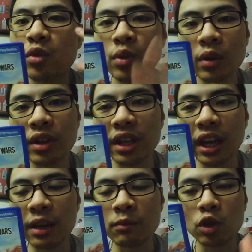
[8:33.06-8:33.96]
Throughout the
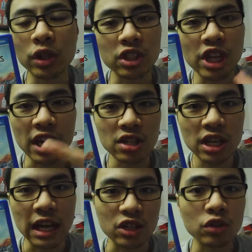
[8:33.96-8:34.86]
game, you can change
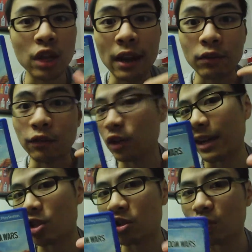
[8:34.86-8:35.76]
it as long
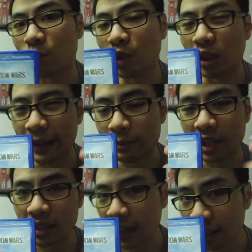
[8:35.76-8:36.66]
as you've
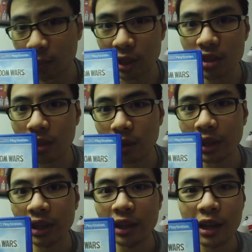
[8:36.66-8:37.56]
claimed entitlements to
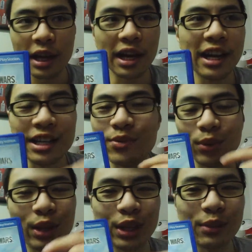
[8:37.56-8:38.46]
it. It's
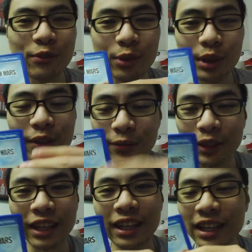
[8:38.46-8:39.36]
really, really
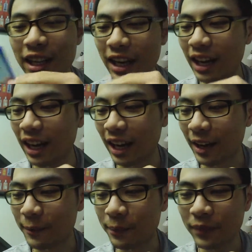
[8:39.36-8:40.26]
funny.
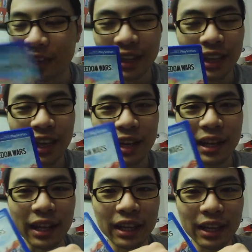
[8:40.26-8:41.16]

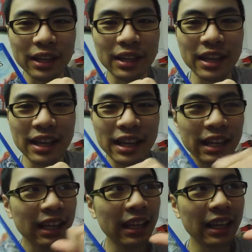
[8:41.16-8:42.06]
Like,
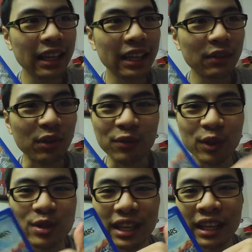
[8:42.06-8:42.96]

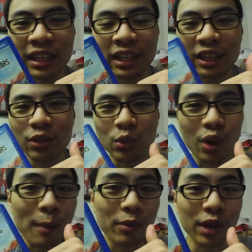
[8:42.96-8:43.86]
refusing to
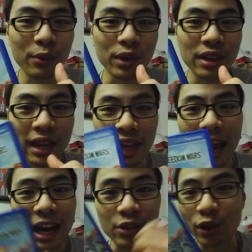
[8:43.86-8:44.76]
cooperate with a
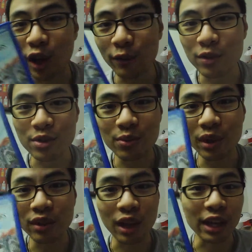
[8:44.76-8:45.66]
actual officer or
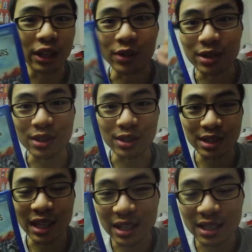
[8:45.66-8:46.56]
whatnot increases your
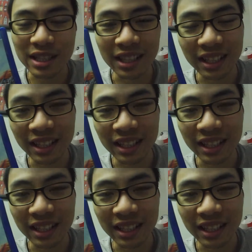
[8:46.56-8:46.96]
sentence